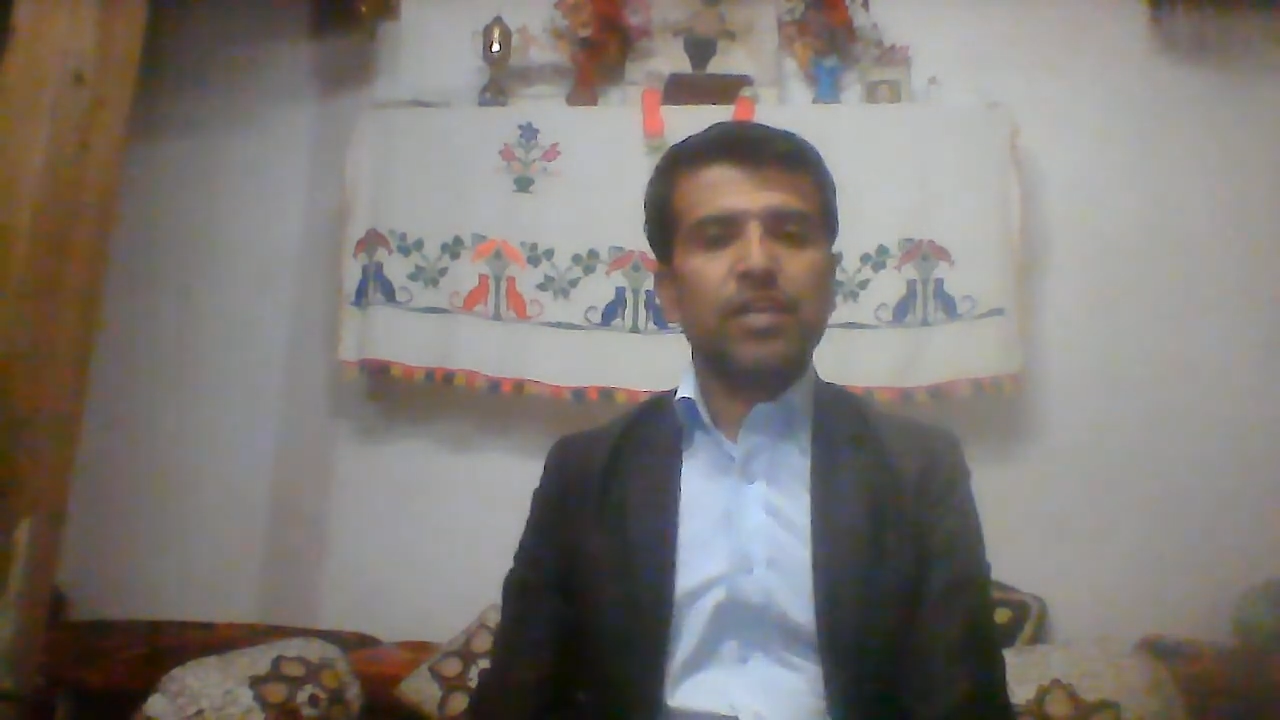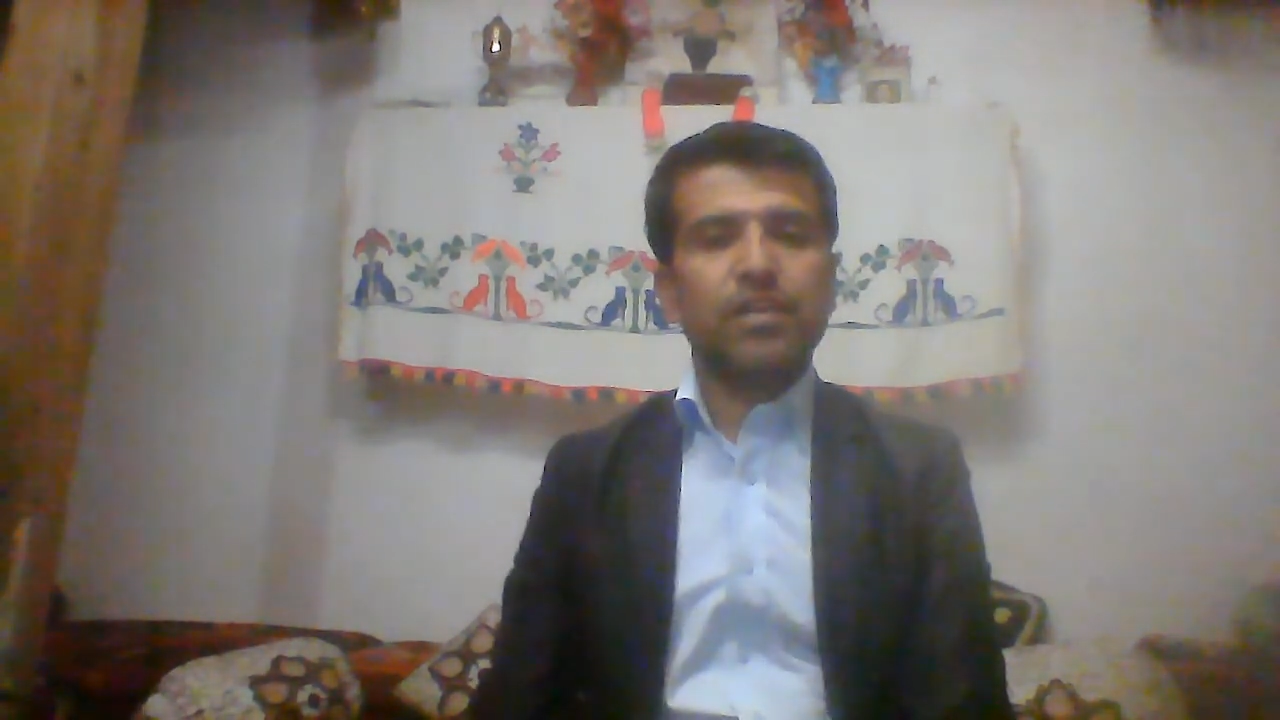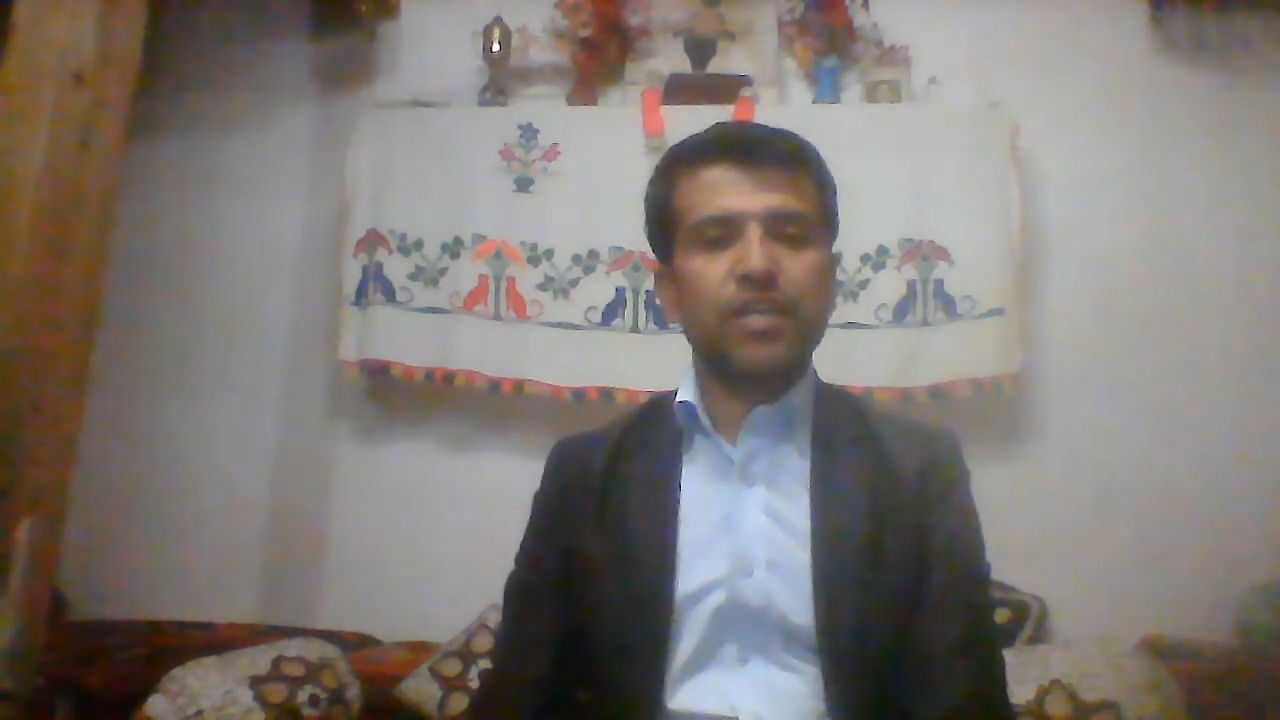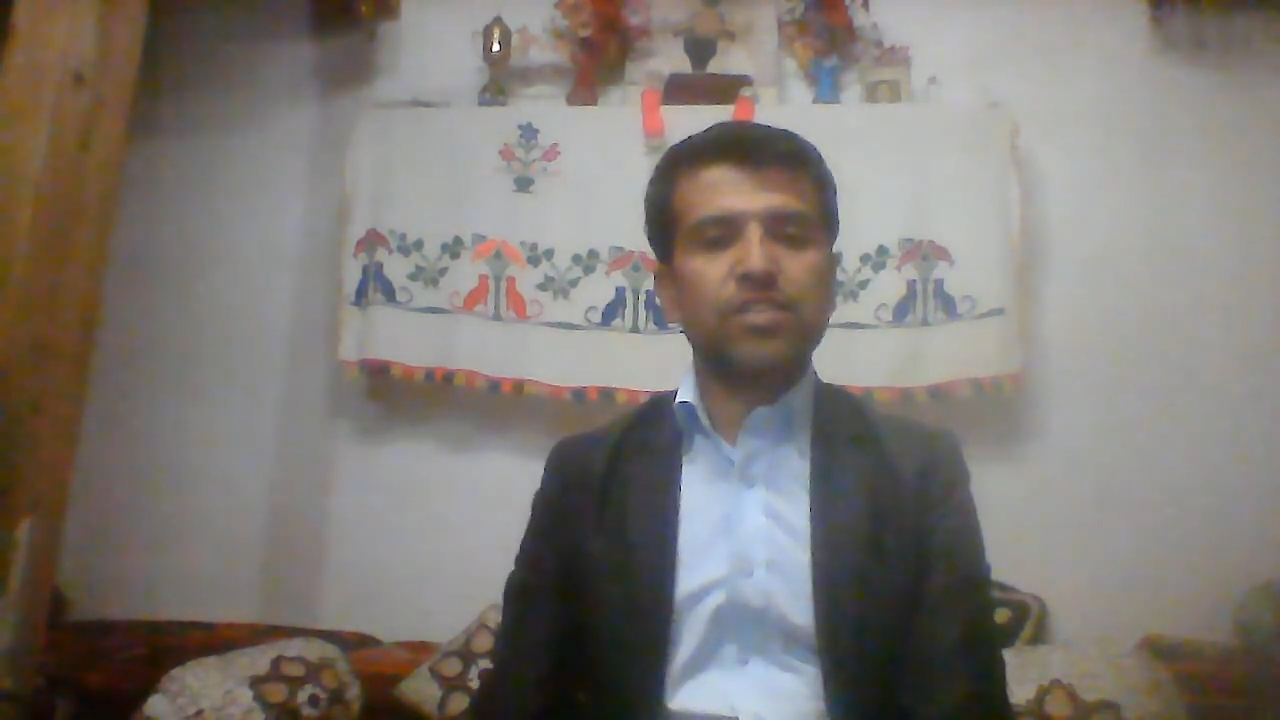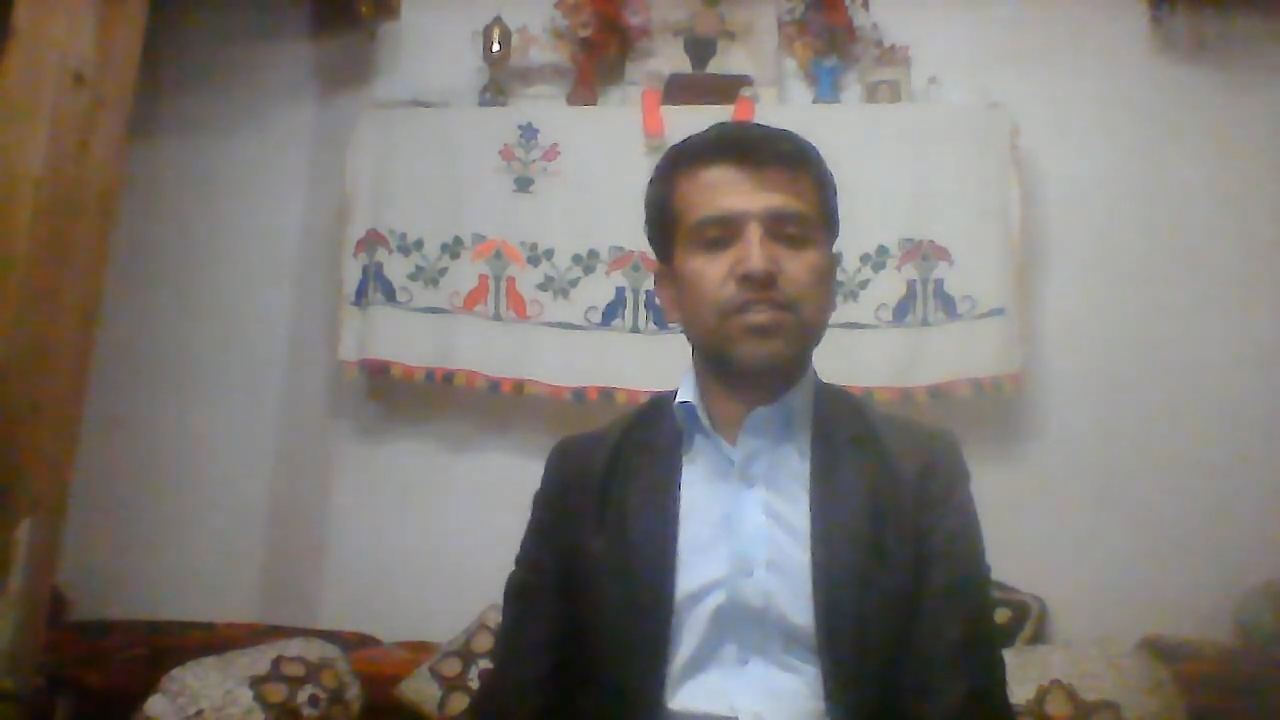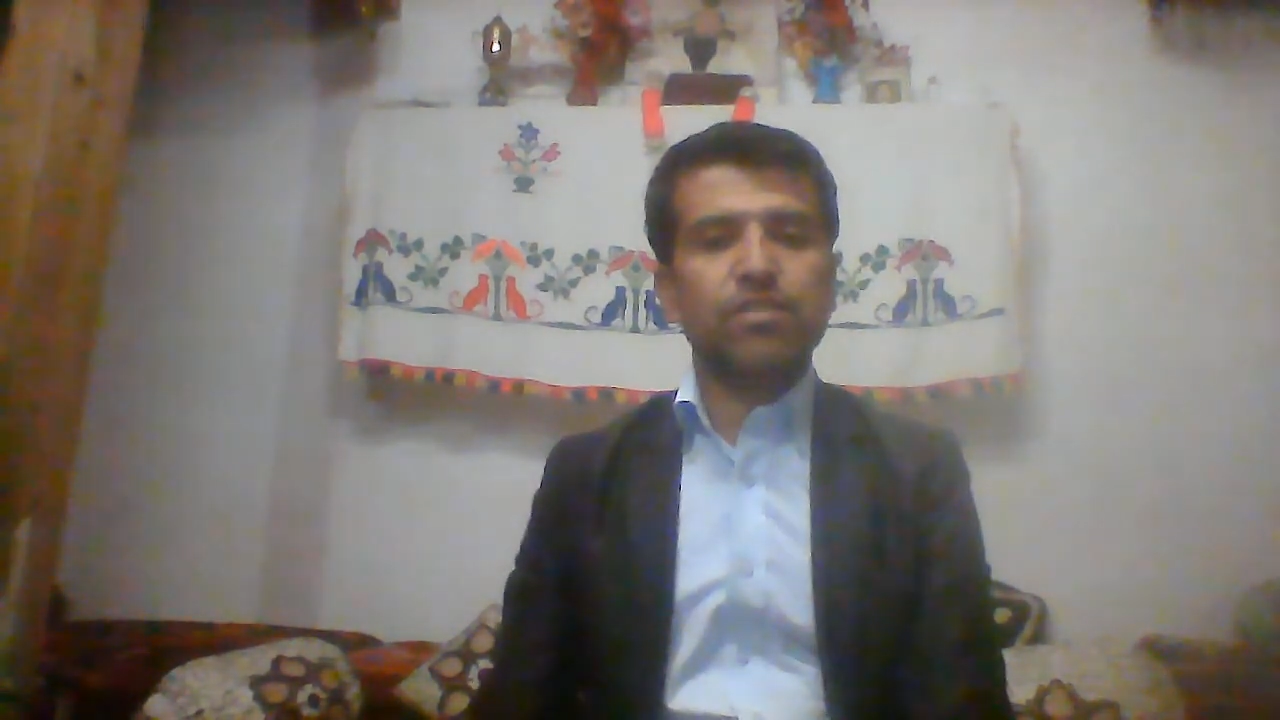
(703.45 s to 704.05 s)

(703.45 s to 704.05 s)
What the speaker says: next